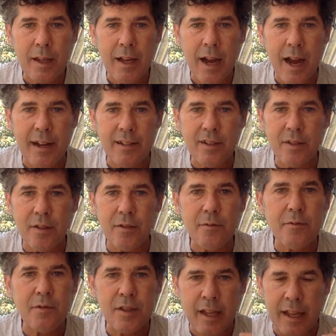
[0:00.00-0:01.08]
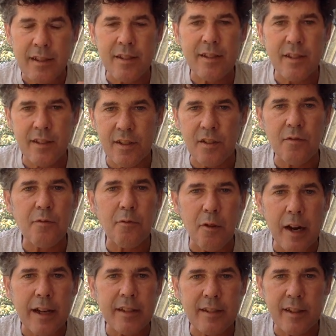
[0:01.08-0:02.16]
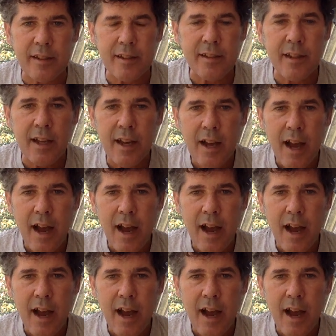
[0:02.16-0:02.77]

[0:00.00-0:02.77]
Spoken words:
kinds of sentences and phrases.